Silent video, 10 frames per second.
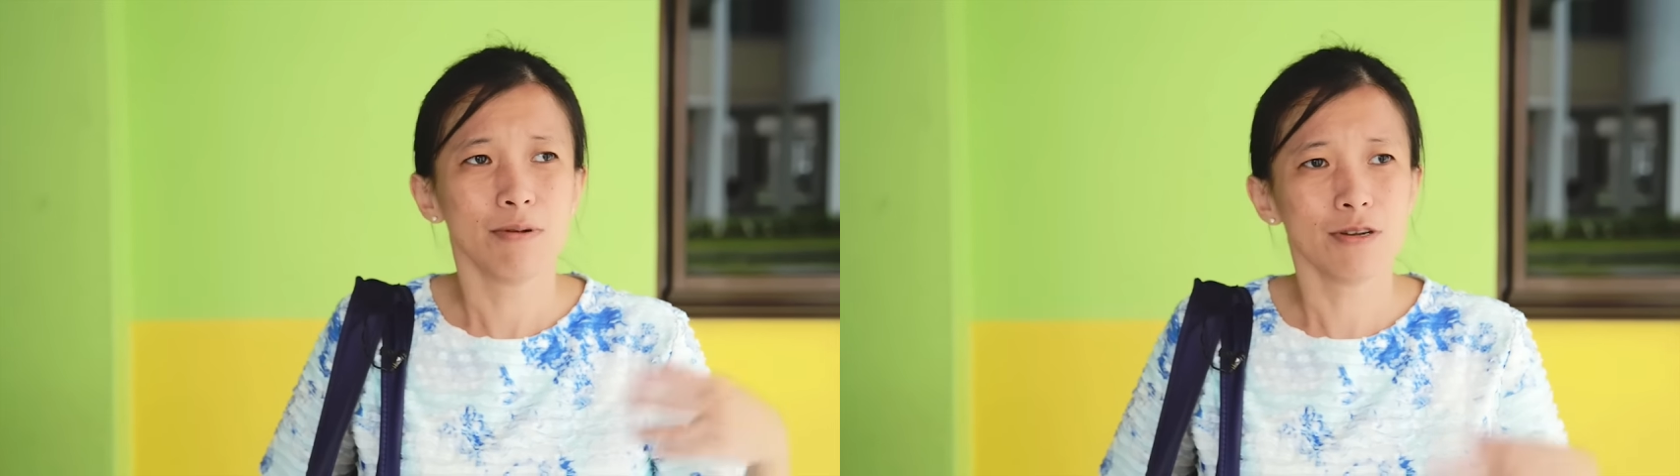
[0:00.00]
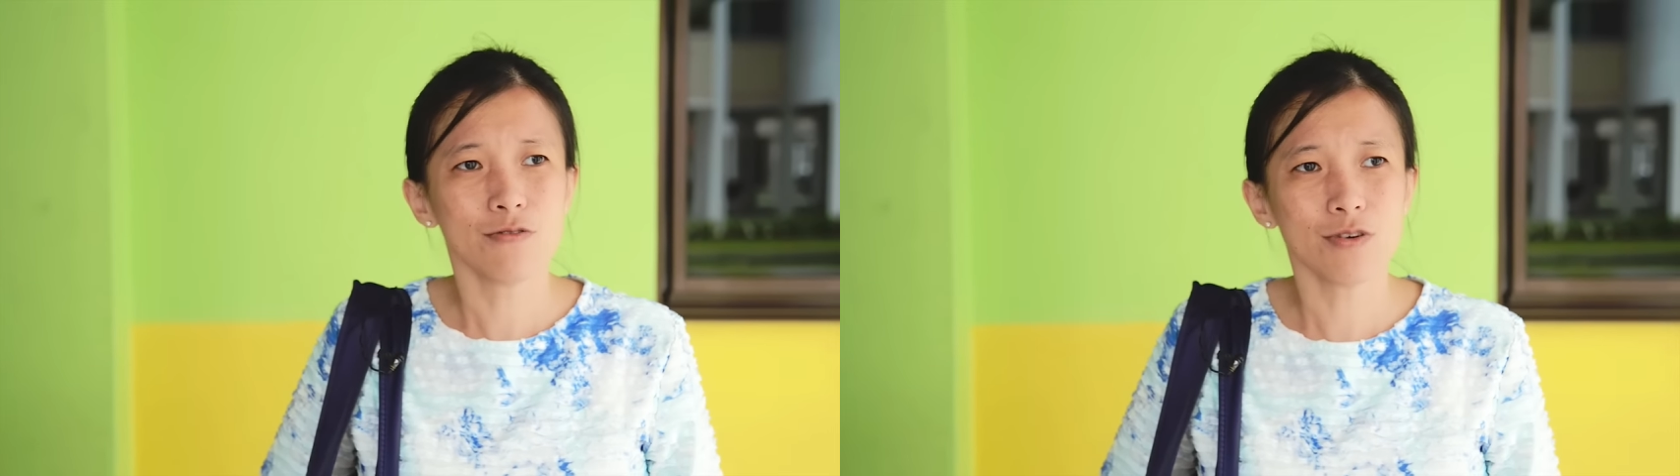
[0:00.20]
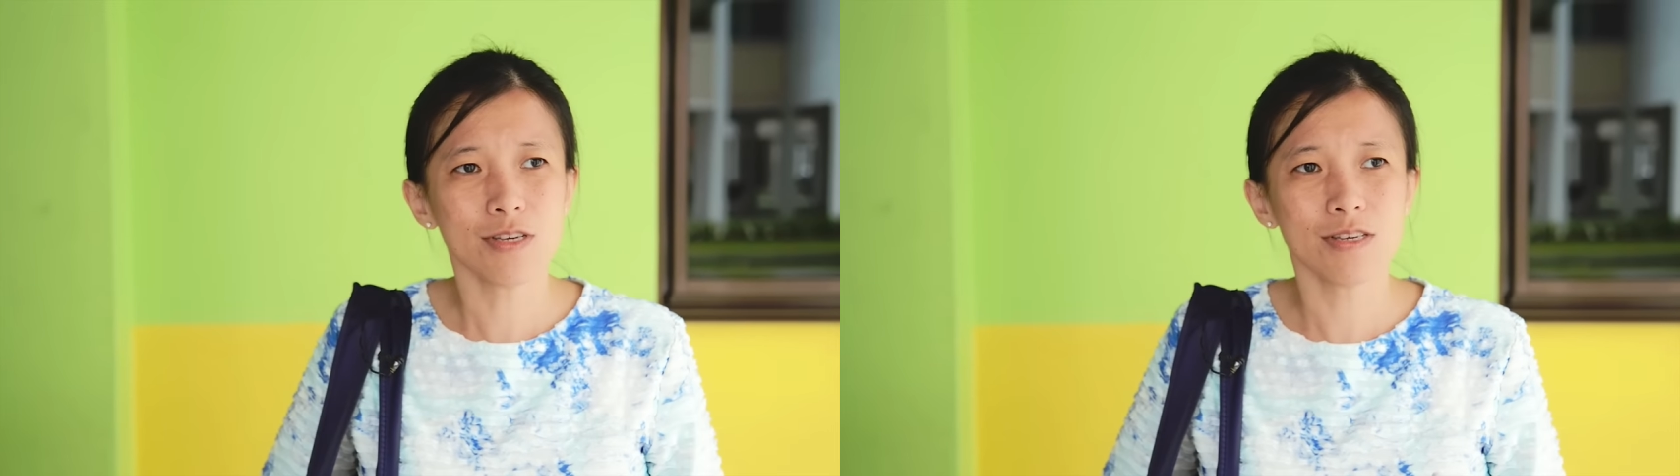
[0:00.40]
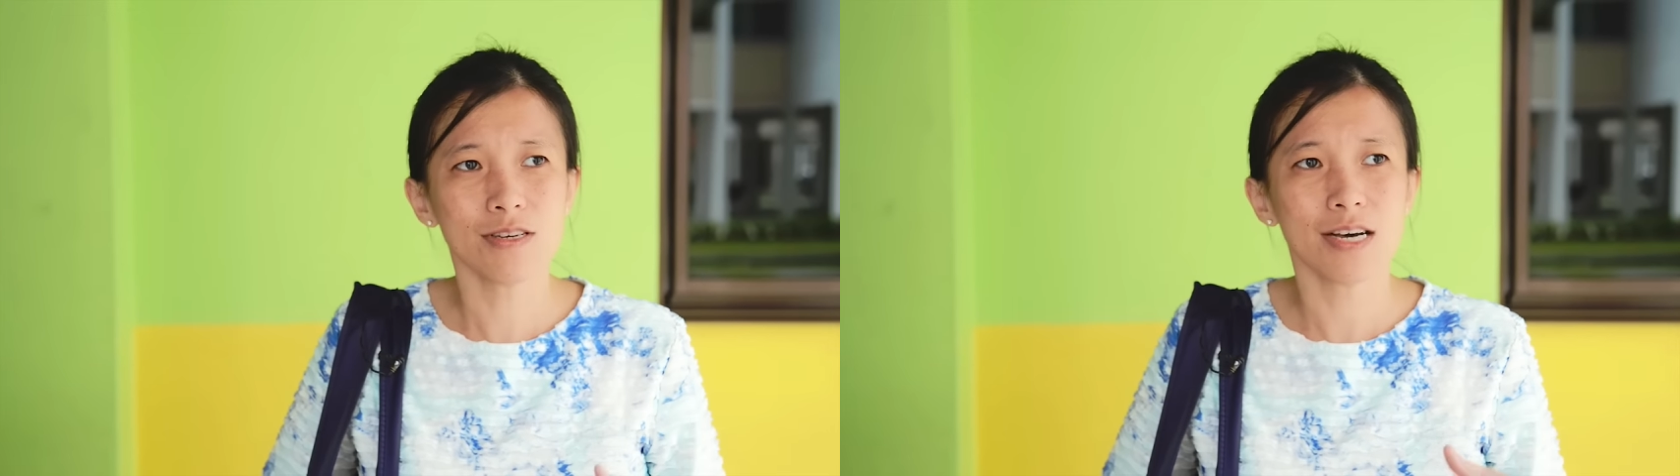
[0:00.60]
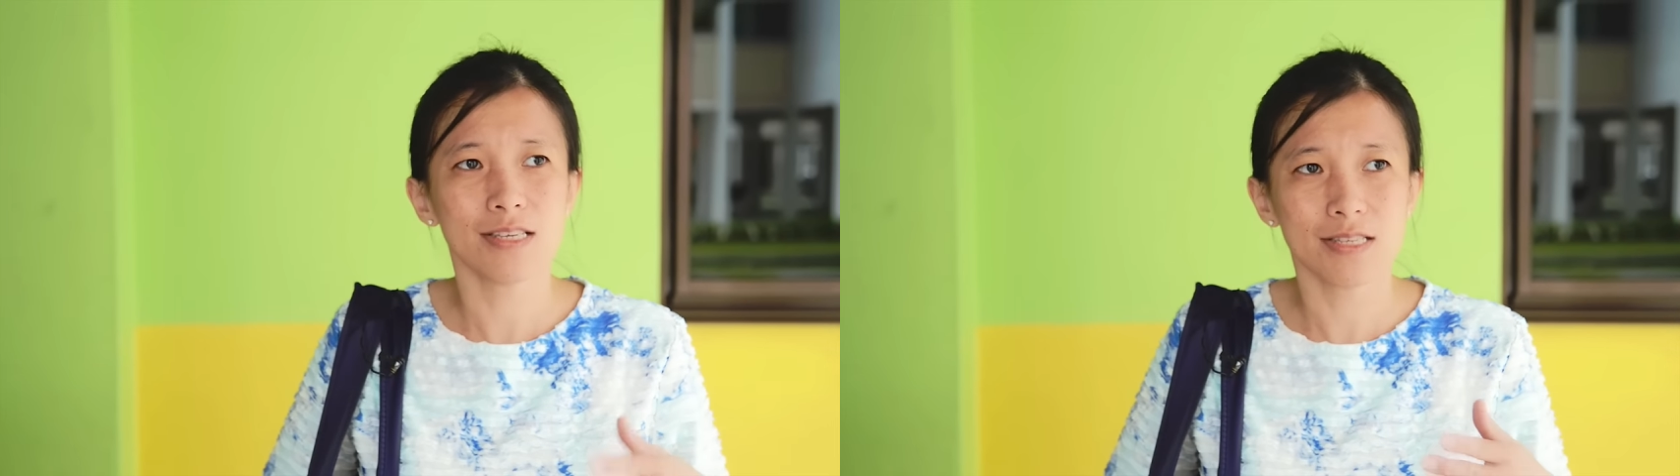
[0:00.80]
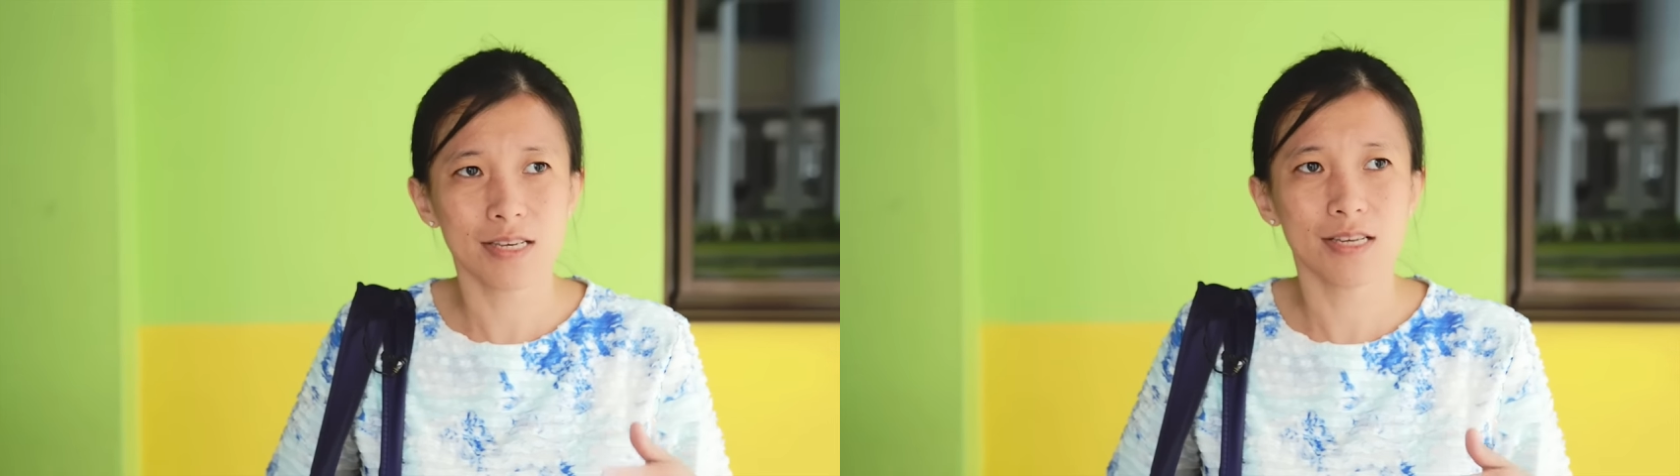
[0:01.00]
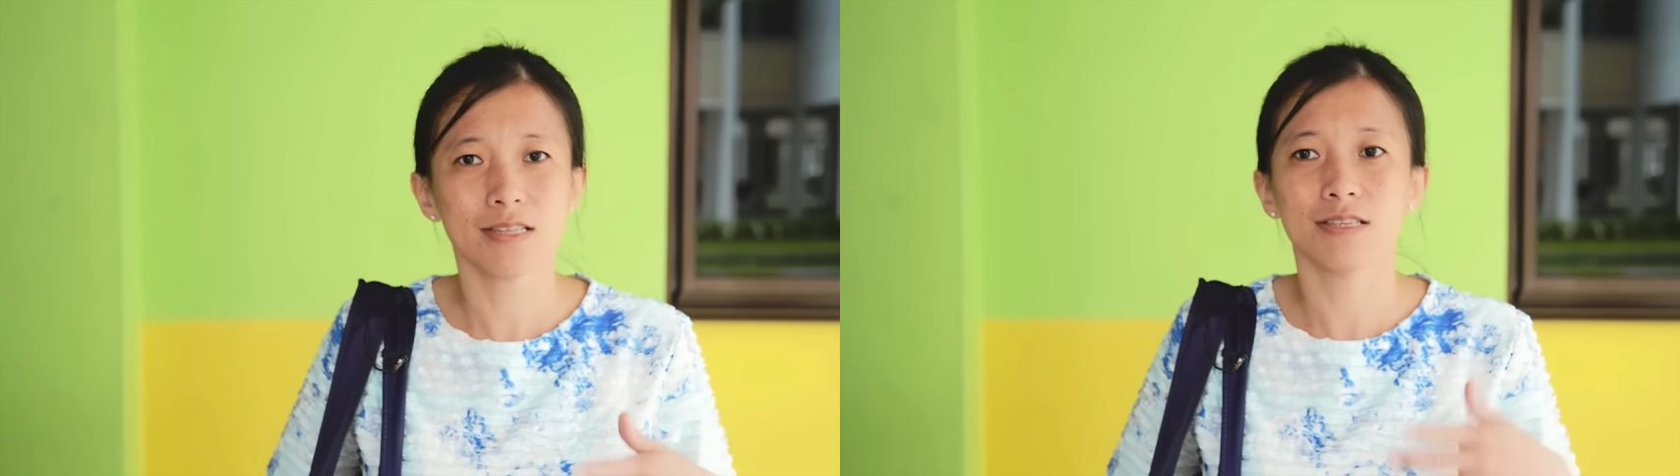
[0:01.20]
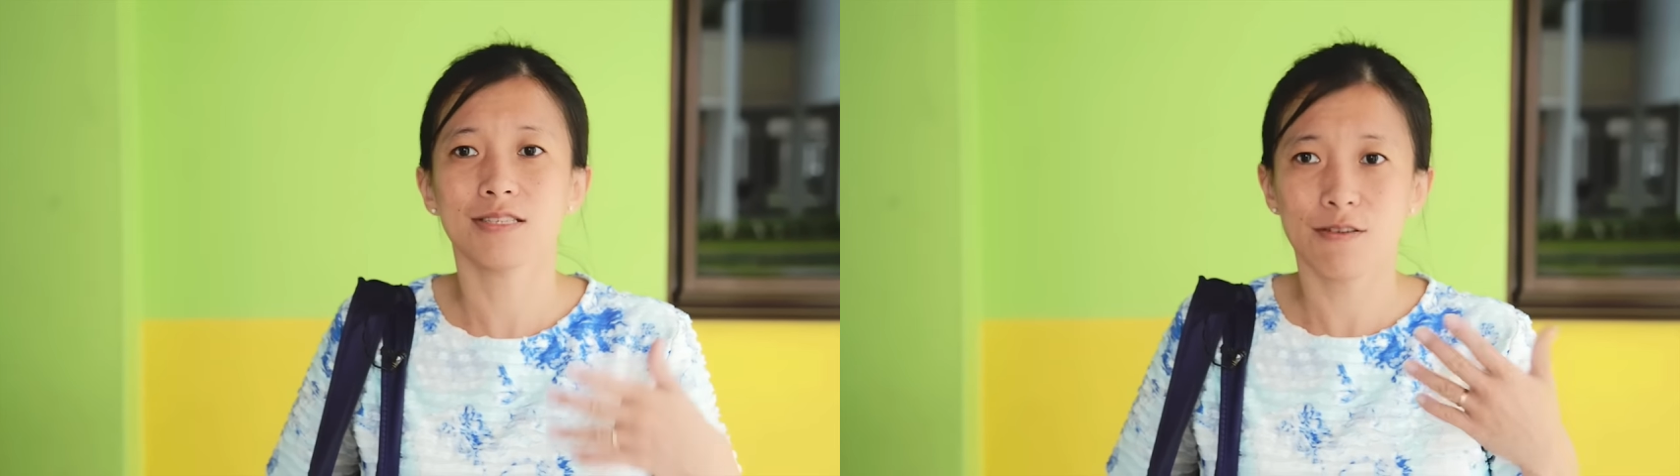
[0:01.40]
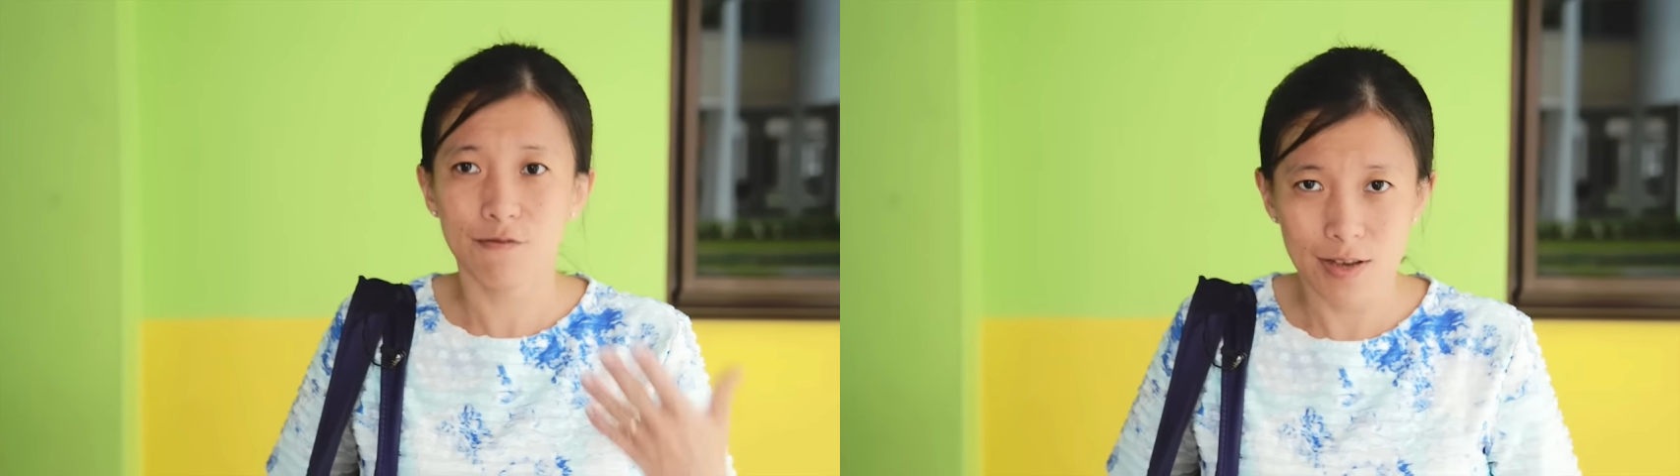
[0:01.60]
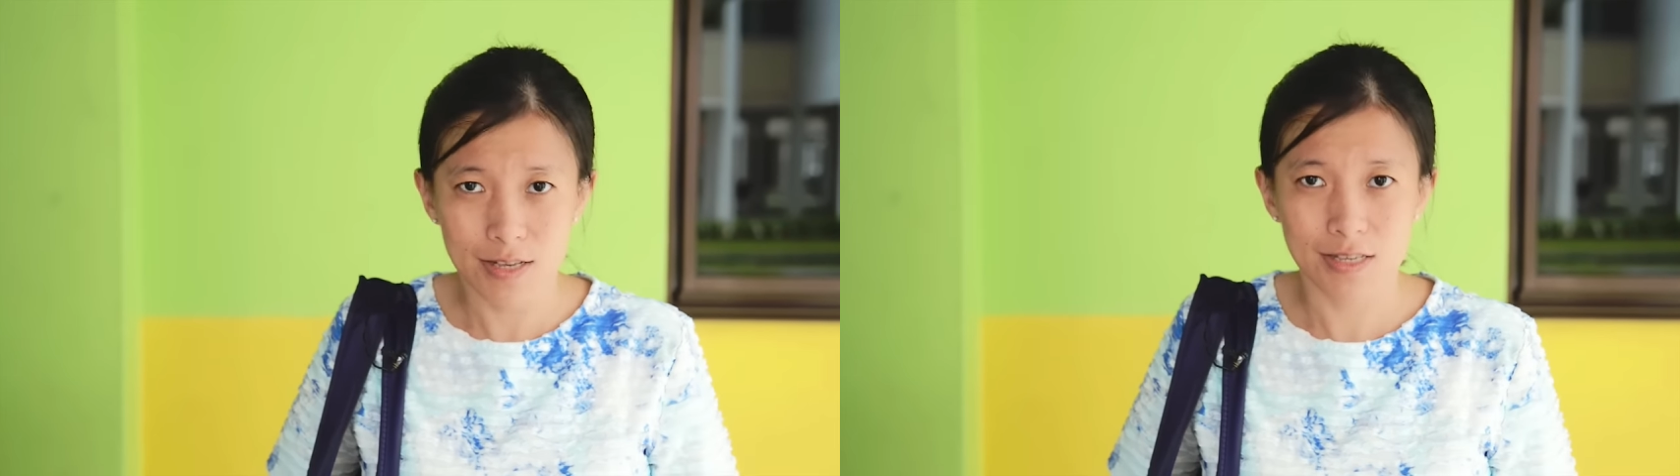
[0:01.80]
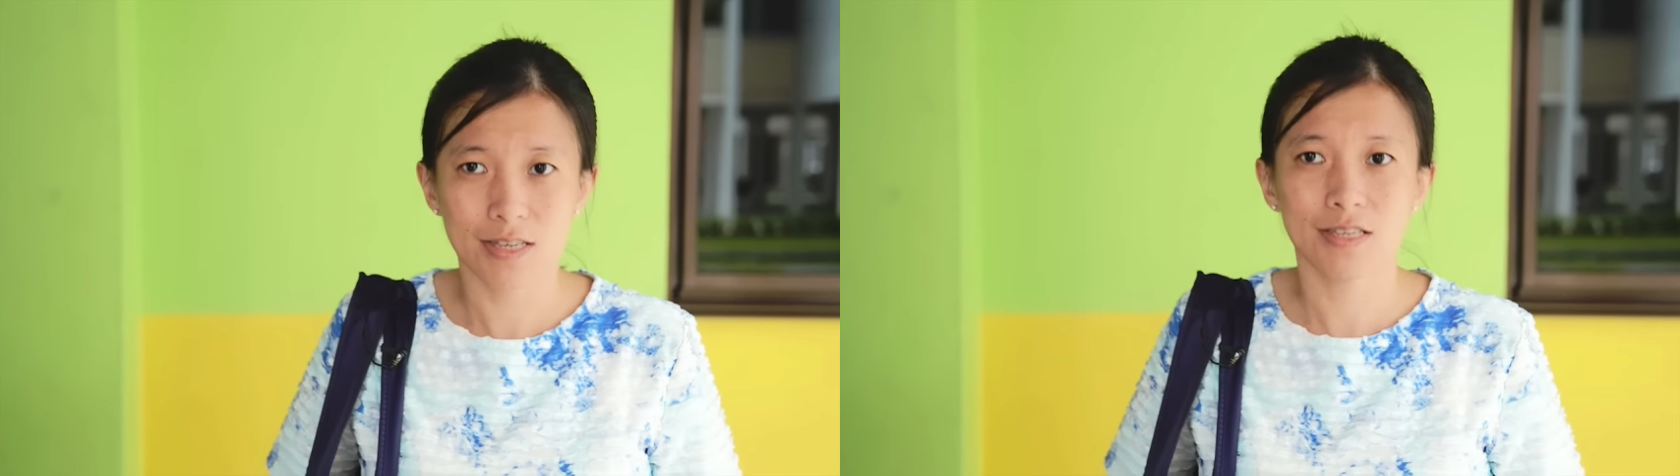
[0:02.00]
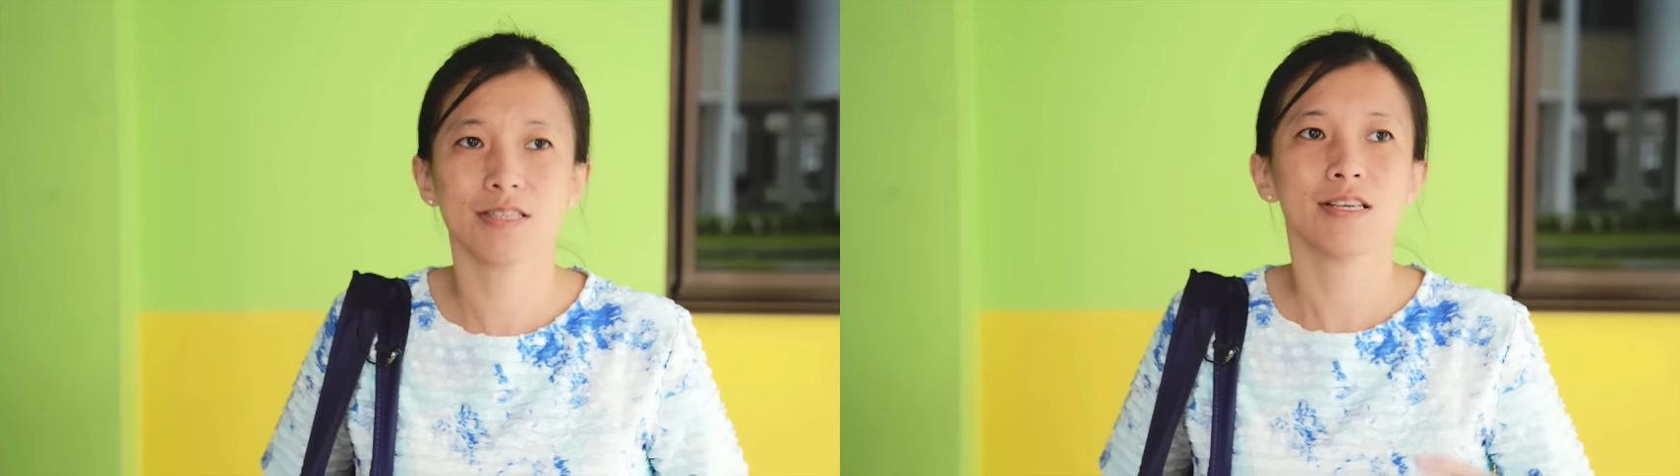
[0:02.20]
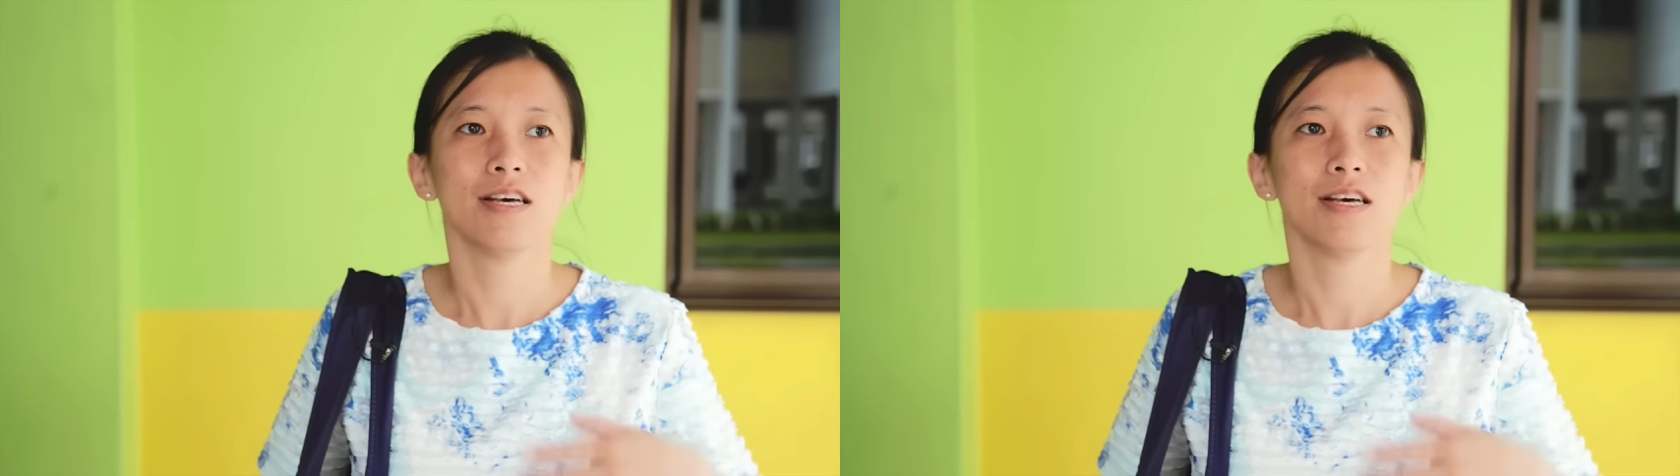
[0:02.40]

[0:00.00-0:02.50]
But over here I see the same faces